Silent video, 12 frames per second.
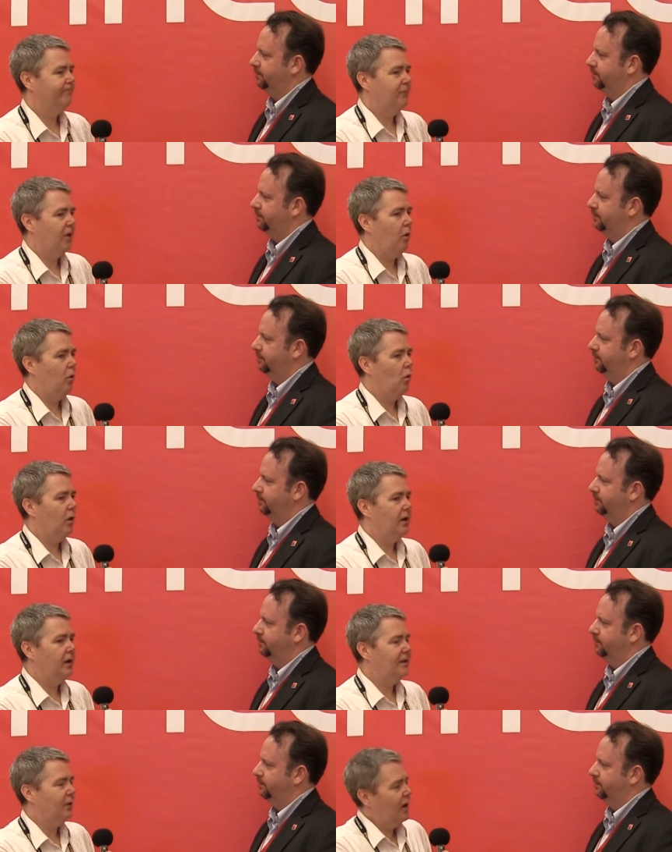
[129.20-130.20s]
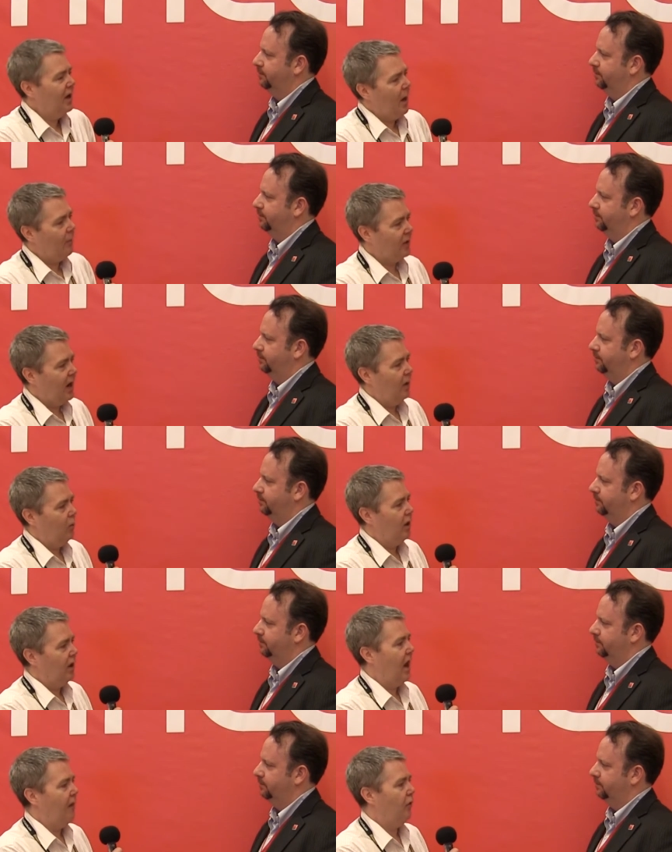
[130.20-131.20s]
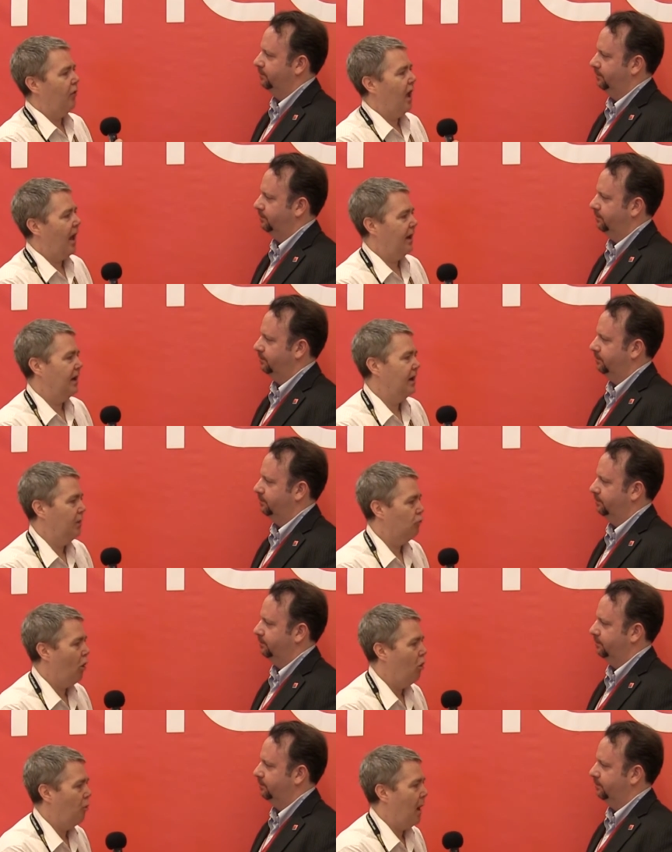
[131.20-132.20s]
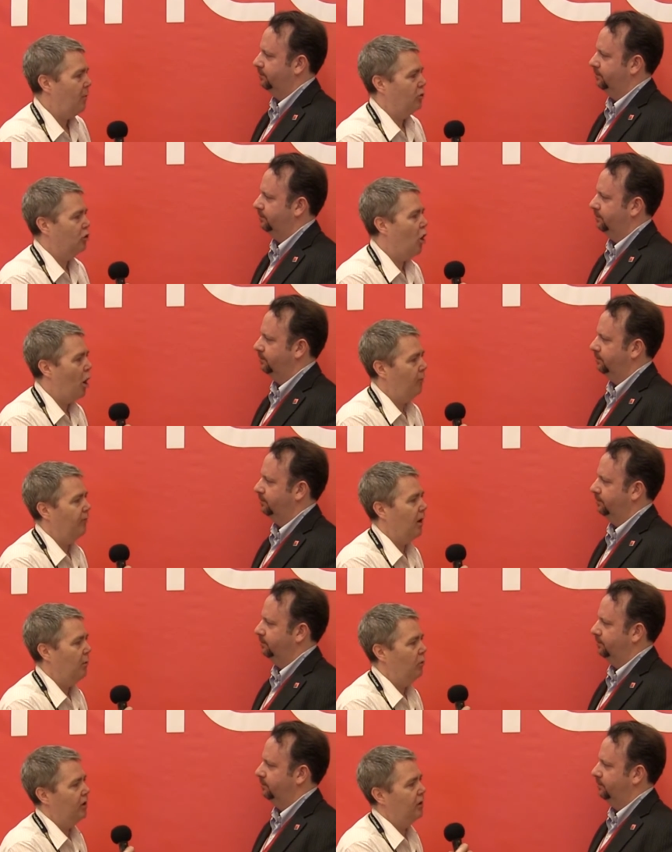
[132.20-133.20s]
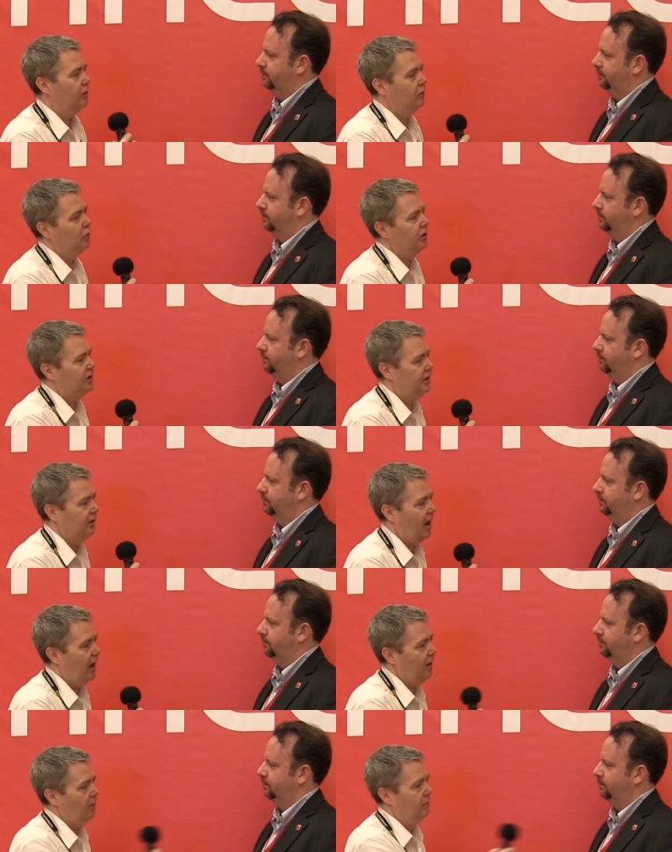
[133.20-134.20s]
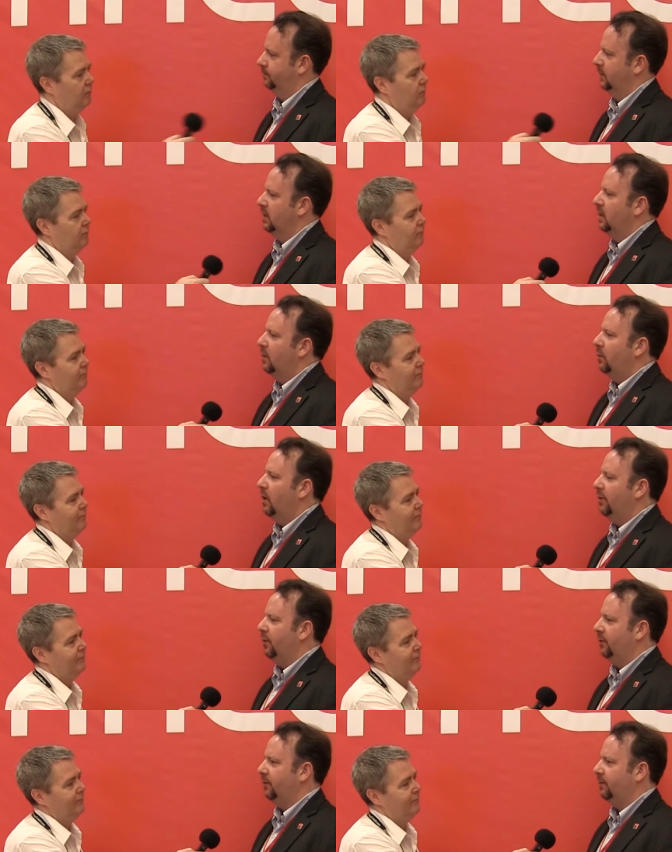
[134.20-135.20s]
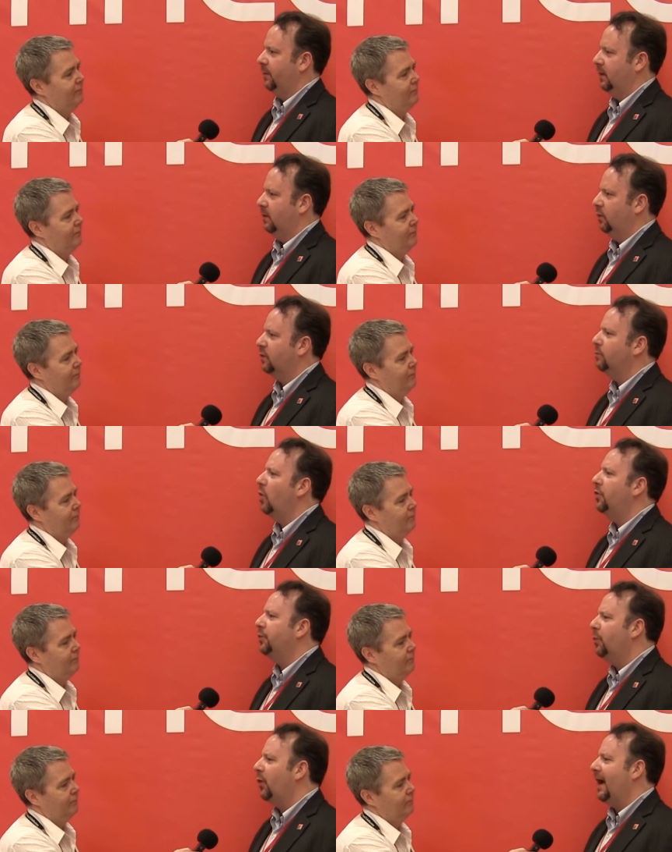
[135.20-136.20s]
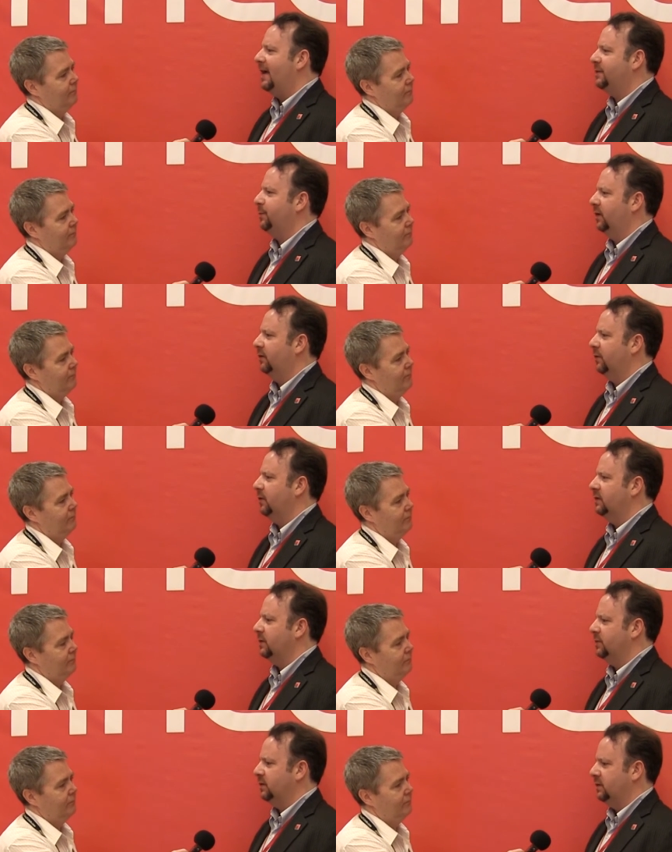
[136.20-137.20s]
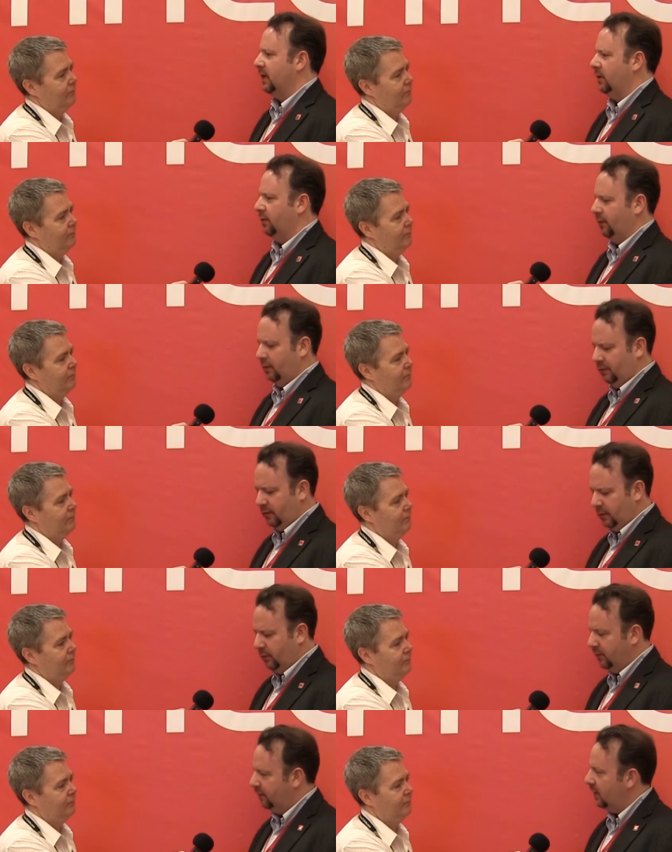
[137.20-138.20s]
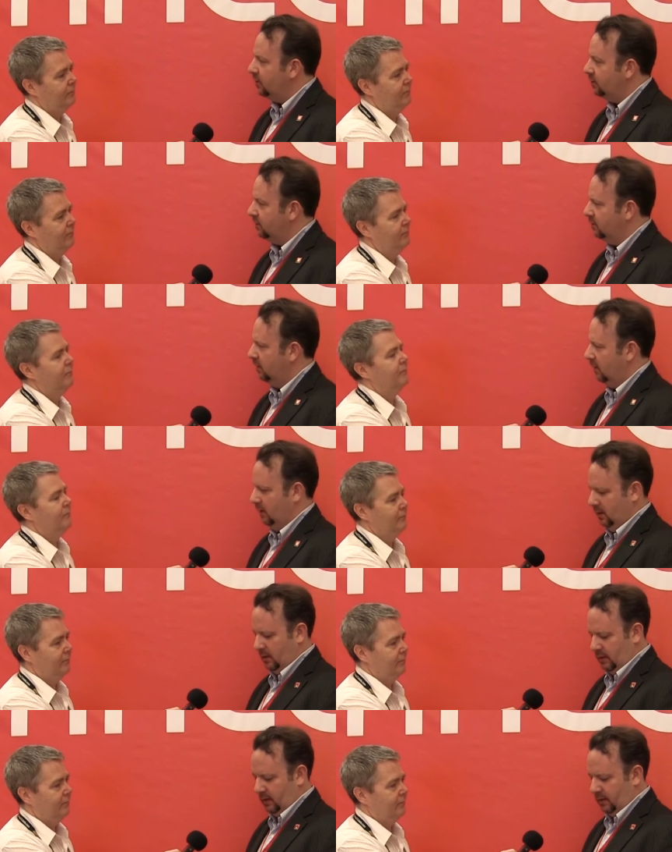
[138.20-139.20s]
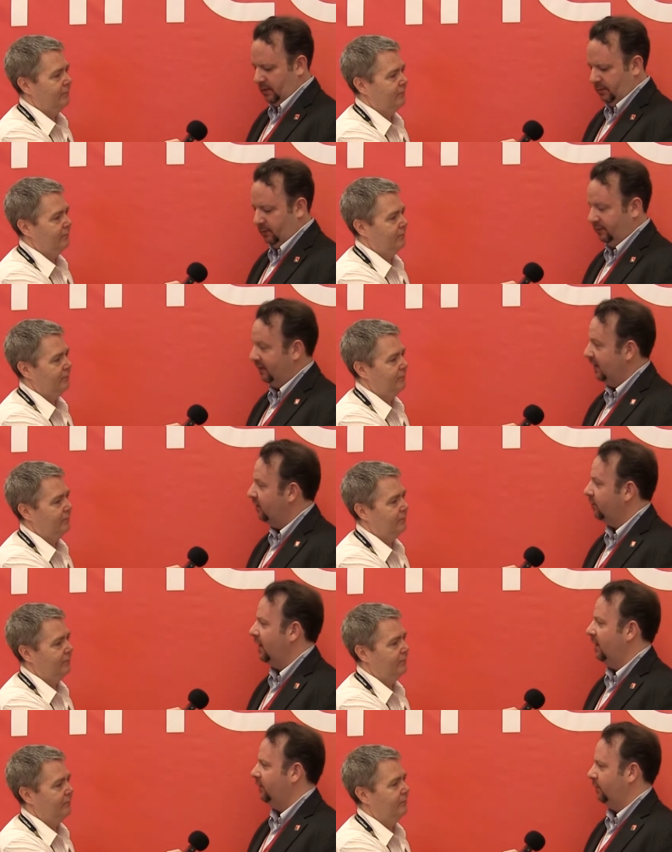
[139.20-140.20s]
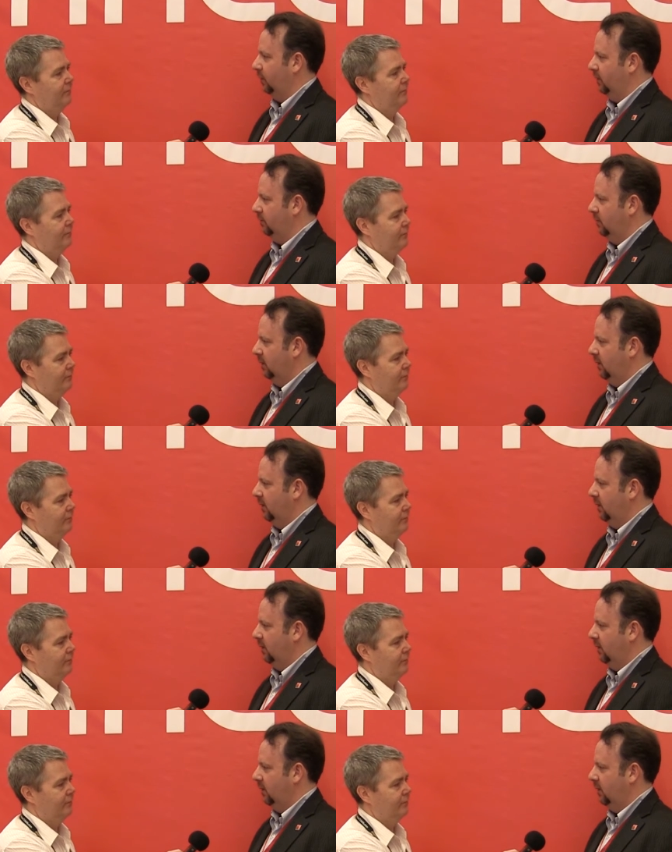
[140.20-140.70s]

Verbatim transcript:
Speaker 1: you know is there any update we can have on that and any roadmap or time frame we can look into that?
Speaker 2: Well, there's there's multiple aspects of the SMPTE standards. There's synchronization, uh, there's data transfer,